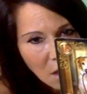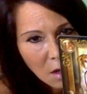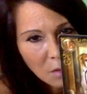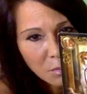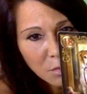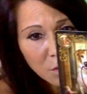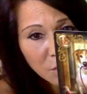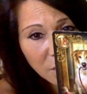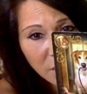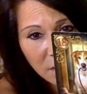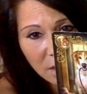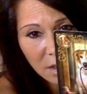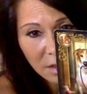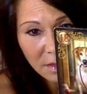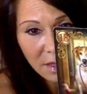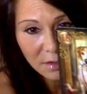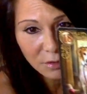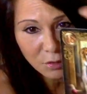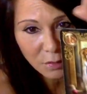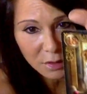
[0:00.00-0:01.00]
and moving in
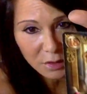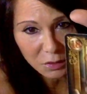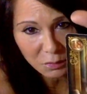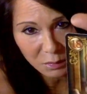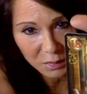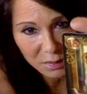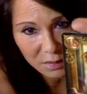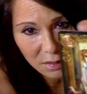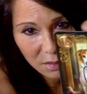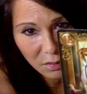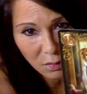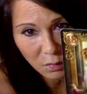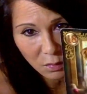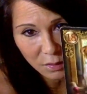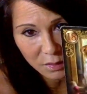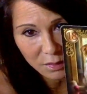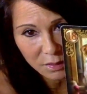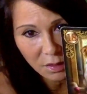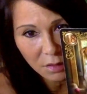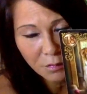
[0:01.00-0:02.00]
that direction. We see the
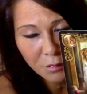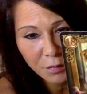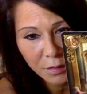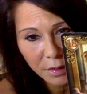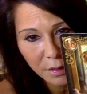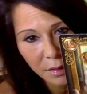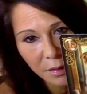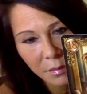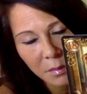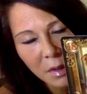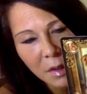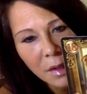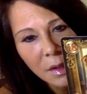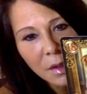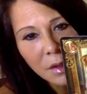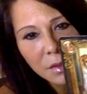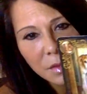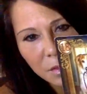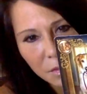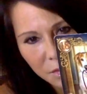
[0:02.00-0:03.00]
horse here, freedom.
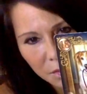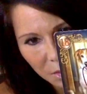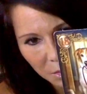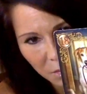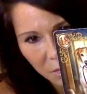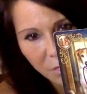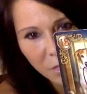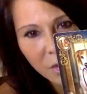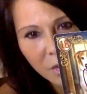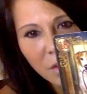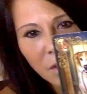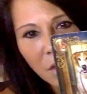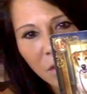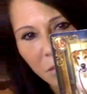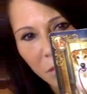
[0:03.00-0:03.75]
So some of you are